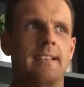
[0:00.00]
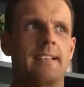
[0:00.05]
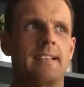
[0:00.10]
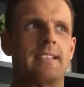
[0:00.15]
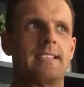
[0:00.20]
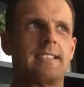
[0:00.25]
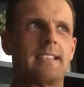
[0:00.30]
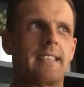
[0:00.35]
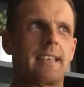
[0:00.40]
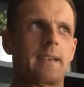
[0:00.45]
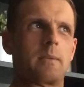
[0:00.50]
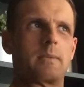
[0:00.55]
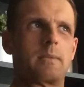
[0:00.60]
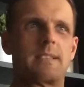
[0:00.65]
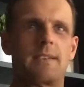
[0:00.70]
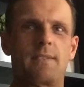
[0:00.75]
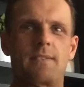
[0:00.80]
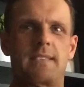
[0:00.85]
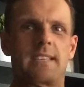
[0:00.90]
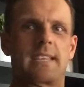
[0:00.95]
I think it was
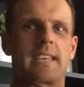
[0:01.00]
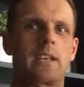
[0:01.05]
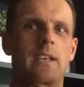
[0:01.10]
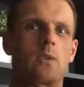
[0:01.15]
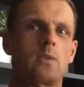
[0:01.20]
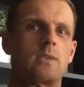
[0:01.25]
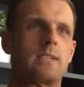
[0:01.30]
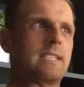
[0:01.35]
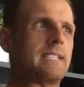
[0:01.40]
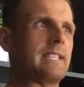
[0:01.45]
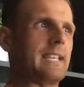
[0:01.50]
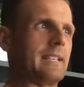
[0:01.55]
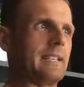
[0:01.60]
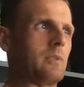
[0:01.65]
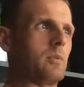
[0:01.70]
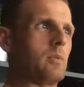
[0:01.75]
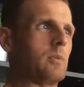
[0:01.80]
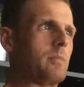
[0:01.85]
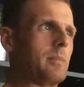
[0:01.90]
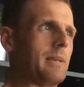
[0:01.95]
70 kilos he
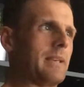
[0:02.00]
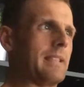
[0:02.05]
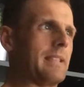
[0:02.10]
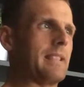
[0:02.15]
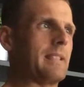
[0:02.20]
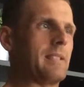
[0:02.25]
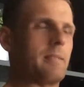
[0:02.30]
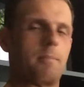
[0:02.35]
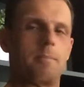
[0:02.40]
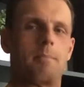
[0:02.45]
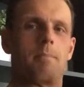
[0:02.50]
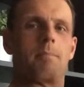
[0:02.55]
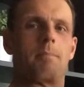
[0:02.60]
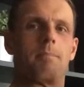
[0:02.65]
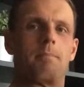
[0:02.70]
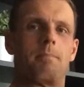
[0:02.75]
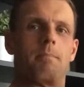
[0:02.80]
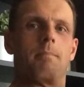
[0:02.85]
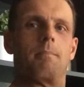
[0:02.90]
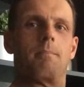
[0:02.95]
stated would be
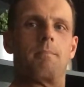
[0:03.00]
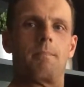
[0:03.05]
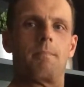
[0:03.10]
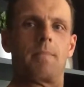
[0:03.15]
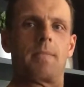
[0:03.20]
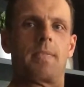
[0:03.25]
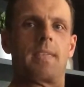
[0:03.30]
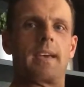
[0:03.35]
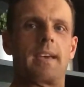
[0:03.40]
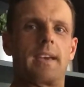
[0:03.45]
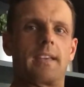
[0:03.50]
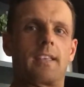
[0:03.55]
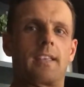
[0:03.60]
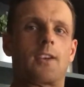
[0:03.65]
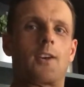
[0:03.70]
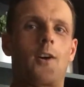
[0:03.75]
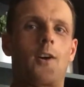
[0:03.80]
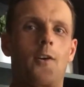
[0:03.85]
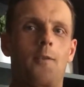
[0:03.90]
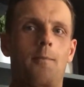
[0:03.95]
the
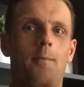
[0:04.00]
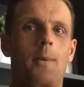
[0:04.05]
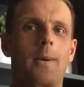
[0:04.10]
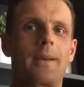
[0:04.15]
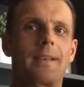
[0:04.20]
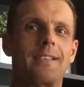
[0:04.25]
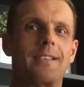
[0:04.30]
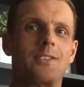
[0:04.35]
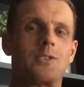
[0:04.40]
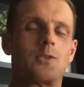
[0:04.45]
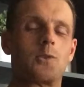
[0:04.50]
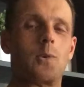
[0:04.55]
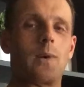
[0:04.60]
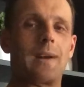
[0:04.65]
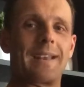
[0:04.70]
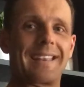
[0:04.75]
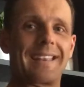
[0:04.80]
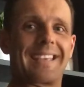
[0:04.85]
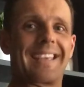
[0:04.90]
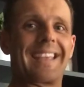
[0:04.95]
cut-off point. So
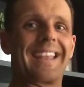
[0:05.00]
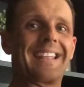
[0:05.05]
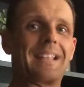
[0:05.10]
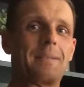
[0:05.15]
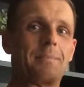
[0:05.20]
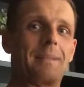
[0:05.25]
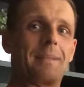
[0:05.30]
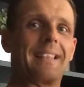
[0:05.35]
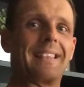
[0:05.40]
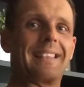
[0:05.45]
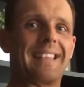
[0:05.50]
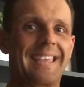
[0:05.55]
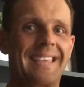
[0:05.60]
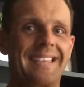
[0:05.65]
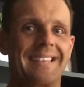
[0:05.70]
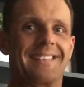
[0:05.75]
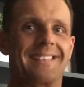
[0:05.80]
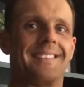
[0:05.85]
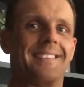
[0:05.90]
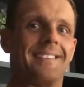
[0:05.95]
an incredibly
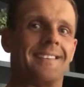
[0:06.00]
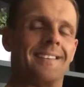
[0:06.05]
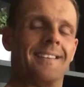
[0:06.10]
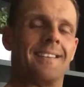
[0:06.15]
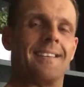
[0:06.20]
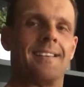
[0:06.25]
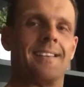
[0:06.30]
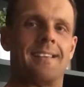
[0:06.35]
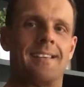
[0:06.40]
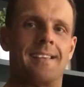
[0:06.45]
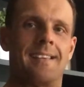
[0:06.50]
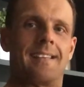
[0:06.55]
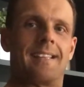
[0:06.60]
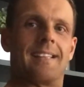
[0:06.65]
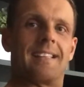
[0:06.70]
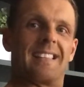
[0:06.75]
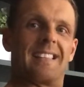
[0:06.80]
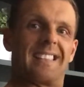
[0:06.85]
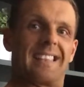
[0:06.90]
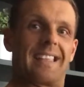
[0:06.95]

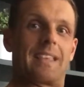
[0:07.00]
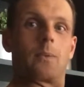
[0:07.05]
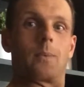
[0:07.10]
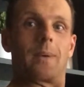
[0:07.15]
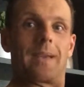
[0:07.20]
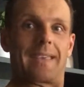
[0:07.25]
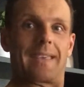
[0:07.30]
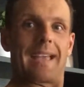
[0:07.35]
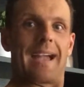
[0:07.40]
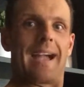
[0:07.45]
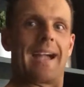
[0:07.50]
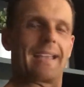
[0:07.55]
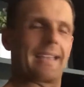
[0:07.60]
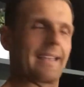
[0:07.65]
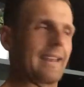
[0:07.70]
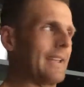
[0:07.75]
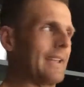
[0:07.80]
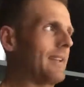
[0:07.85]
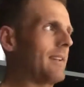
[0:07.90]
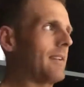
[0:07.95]
lightweight
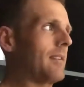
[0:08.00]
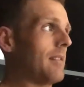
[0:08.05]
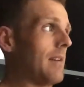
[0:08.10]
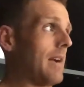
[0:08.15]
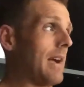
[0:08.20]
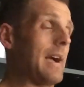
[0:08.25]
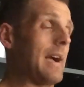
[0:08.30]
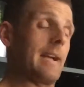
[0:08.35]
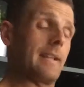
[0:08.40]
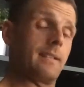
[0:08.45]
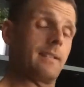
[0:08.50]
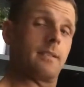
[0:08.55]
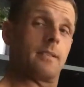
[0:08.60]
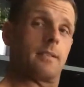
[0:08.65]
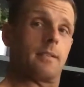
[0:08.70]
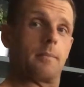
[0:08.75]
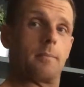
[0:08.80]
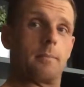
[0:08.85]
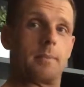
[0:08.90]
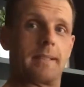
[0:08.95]
category,
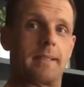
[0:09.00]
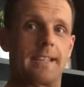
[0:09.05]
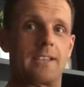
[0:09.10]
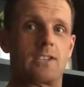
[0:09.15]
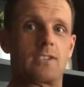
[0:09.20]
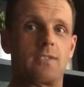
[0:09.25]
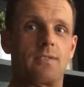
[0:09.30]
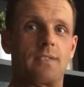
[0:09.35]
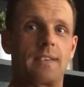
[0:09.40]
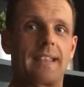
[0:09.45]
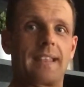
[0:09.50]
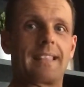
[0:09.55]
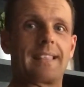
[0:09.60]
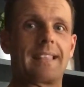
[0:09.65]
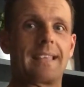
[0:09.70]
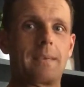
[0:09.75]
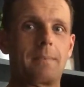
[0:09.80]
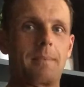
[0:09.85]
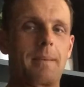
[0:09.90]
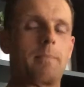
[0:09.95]
and potentially very
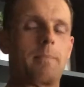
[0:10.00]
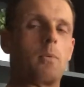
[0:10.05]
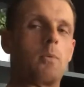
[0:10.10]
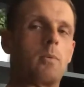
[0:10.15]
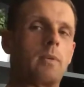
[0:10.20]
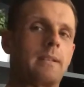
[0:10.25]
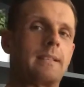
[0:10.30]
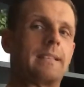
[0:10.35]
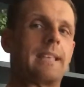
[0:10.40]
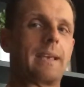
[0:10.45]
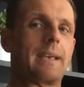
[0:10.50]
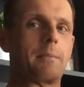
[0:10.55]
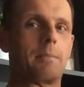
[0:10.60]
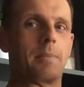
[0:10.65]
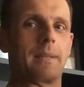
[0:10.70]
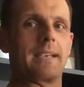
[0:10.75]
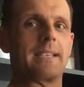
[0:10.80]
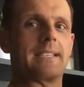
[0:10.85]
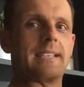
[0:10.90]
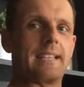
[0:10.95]
light people taking
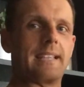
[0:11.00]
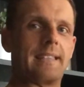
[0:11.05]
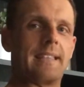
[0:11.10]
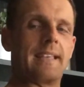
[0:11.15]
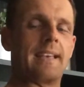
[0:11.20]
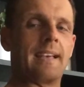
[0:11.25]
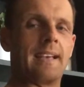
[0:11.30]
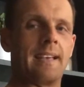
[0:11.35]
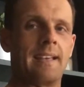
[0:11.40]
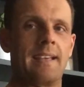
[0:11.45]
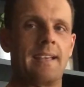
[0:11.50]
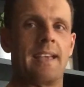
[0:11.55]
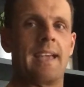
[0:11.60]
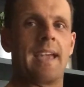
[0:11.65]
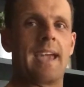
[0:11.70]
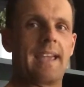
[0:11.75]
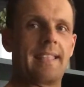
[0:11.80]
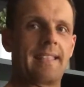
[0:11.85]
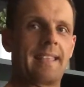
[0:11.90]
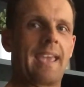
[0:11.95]
place in the
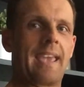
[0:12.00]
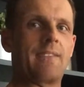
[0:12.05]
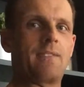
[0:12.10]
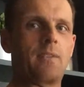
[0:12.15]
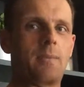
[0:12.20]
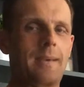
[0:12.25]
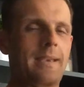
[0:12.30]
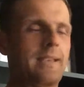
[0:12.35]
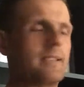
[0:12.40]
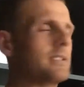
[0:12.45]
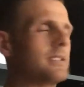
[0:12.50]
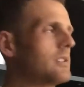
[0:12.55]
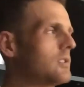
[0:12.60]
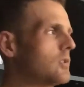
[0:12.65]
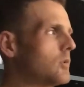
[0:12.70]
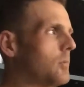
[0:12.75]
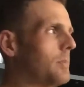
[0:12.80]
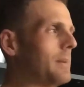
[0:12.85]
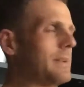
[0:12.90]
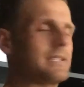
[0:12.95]
heavyweights.
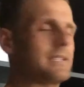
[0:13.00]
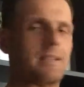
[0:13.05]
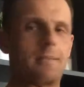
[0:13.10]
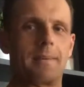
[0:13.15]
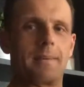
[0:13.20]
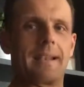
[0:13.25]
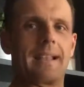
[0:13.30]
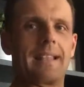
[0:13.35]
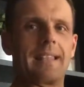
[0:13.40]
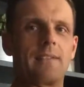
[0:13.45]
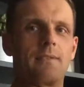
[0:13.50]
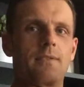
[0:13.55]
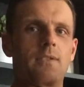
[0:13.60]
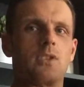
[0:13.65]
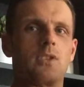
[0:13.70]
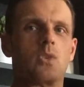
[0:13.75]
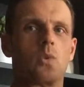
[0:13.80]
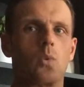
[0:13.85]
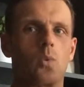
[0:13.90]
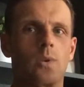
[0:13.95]
So basically being 11
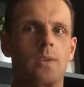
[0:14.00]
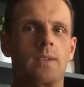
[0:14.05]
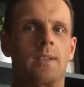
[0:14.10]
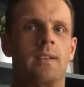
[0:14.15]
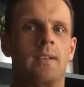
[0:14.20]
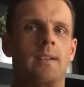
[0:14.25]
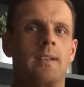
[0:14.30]
stone